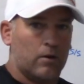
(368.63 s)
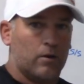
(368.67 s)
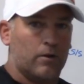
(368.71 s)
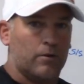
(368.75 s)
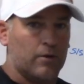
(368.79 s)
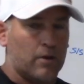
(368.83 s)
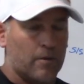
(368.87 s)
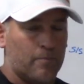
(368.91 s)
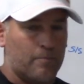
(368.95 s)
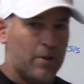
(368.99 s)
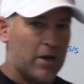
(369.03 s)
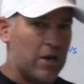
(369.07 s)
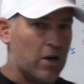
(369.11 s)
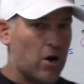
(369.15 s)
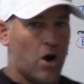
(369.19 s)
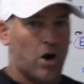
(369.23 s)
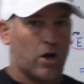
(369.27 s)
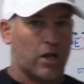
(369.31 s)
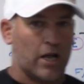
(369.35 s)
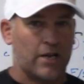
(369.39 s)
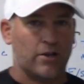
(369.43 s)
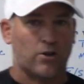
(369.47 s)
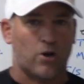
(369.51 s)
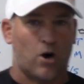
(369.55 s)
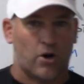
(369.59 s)
the be
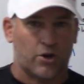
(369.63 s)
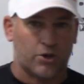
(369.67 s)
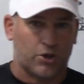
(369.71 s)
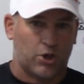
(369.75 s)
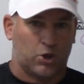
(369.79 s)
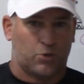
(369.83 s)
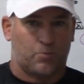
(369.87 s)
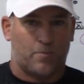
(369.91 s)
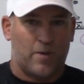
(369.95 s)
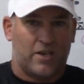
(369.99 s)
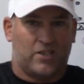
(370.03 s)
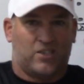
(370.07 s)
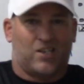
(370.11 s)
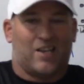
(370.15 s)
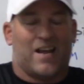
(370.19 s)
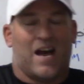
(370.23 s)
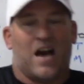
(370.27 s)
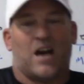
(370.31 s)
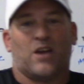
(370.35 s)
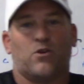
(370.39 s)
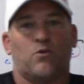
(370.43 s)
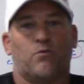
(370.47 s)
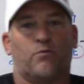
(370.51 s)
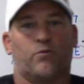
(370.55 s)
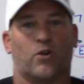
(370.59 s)
all end all. It just makes it how
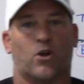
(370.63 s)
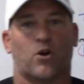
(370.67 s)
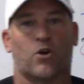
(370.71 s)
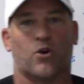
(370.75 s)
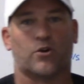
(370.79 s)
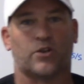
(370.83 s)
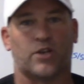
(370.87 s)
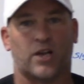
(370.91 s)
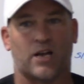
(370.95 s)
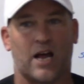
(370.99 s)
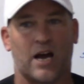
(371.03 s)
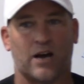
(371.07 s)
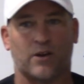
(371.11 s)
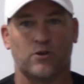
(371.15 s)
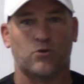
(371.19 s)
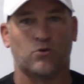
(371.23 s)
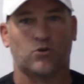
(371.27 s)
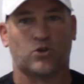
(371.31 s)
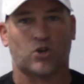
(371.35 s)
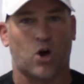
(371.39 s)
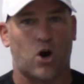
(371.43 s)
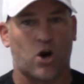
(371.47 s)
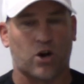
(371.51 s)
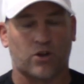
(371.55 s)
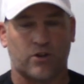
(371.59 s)
you've learned and how you
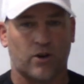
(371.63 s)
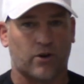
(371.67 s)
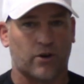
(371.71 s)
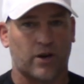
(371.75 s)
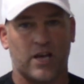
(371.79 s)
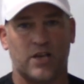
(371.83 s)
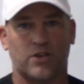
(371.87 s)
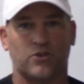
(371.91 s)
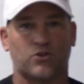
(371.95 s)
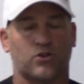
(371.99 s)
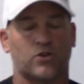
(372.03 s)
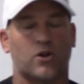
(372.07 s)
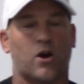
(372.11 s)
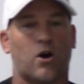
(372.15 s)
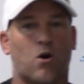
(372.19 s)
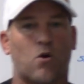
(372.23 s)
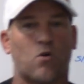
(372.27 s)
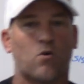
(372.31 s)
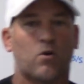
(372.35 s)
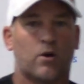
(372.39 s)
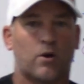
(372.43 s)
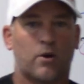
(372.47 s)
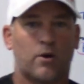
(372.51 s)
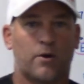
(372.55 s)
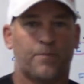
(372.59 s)
talk. There is
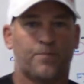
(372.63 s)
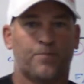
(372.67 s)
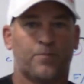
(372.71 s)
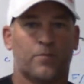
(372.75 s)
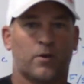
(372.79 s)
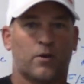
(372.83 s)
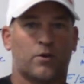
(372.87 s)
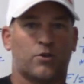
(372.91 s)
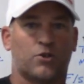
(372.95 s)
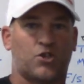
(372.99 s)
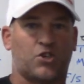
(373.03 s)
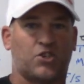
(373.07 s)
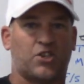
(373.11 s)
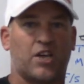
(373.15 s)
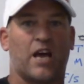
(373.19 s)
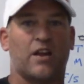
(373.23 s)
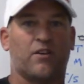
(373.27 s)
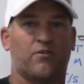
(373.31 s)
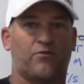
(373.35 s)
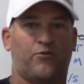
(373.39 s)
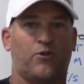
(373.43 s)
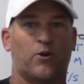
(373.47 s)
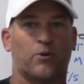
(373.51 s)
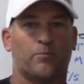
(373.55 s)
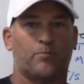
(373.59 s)
no
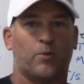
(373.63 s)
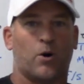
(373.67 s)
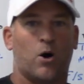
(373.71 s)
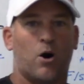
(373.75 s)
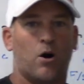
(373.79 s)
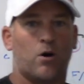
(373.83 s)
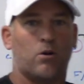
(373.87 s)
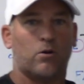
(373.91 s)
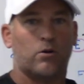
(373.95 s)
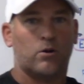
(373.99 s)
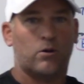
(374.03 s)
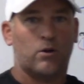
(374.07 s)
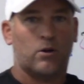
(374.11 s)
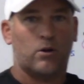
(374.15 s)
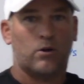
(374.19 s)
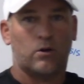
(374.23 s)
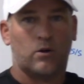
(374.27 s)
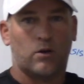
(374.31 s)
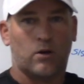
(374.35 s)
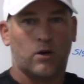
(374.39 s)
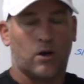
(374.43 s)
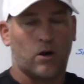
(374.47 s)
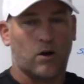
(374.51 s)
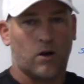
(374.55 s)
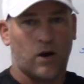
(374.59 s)
set football,
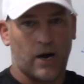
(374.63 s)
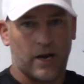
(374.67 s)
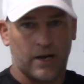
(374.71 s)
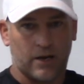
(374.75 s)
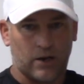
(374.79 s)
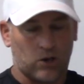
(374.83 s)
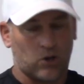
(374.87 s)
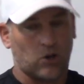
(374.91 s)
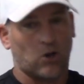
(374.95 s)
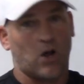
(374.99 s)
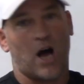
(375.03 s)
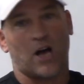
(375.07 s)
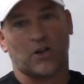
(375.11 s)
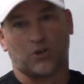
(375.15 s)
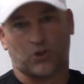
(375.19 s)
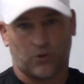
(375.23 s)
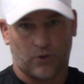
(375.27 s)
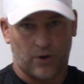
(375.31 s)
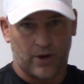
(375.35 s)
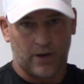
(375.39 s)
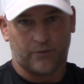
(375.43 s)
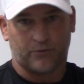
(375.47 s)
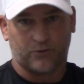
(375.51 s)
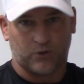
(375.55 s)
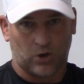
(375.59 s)
all right,
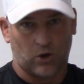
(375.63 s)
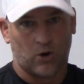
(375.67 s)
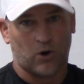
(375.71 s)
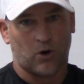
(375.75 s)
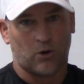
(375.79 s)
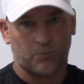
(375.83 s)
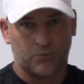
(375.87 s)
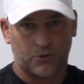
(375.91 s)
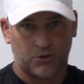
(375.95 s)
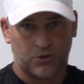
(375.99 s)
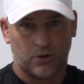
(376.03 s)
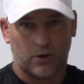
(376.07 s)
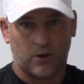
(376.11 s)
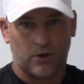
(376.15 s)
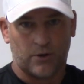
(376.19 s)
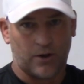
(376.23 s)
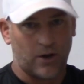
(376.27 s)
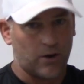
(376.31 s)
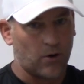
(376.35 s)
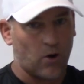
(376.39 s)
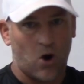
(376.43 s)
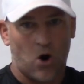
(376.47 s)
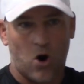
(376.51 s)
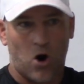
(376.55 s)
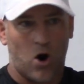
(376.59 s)
glossary of terms.
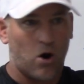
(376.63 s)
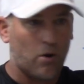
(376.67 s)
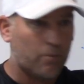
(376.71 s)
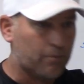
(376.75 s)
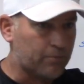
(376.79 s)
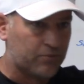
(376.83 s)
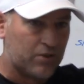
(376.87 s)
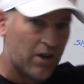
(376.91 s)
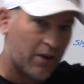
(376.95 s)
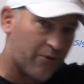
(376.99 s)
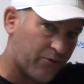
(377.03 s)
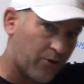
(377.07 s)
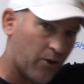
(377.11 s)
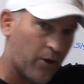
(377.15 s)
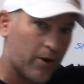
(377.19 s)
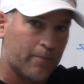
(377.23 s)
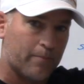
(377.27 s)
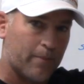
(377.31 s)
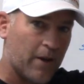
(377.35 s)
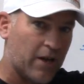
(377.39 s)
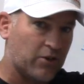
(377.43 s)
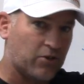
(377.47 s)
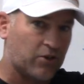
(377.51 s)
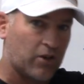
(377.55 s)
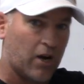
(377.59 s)
They're all different
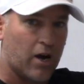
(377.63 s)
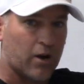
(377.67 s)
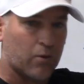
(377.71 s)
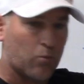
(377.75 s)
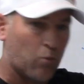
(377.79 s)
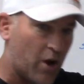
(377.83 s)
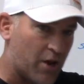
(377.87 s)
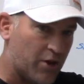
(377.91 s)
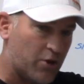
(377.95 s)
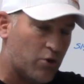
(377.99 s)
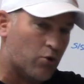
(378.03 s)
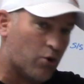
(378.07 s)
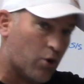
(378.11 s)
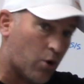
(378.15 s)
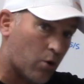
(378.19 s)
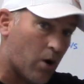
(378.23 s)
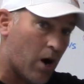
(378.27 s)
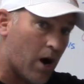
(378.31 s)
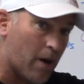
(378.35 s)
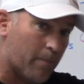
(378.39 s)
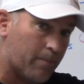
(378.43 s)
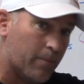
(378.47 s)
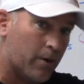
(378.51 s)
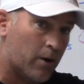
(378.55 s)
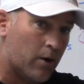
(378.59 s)
based on when you grew
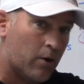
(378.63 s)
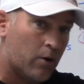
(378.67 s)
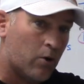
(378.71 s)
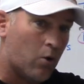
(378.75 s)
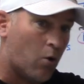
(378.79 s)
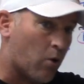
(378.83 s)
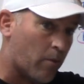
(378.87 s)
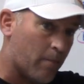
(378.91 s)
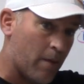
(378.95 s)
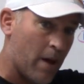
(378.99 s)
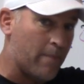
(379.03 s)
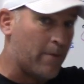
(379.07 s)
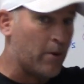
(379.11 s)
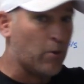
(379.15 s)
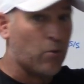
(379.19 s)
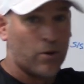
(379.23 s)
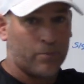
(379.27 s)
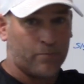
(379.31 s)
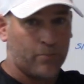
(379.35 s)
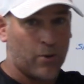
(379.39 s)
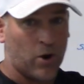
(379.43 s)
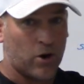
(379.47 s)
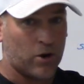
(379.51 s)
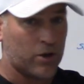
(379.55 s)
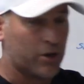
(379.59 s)
up or maybe
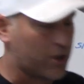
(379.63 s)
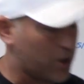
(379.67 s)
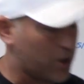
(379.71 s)
what part of the